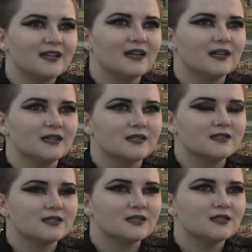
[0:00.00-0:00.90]

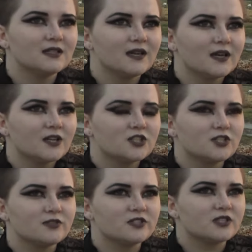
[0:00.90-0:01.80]
And
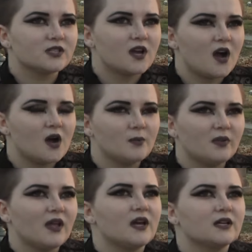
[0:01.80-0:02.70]
she was just a
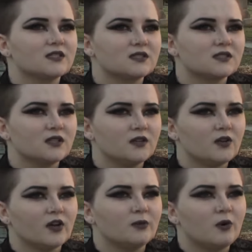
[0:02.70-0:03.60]
complex,
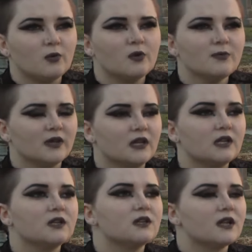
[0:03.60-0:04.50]
incredible
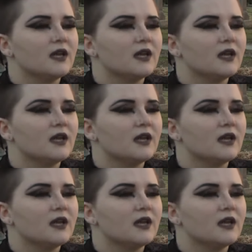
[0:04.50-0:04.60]
woman.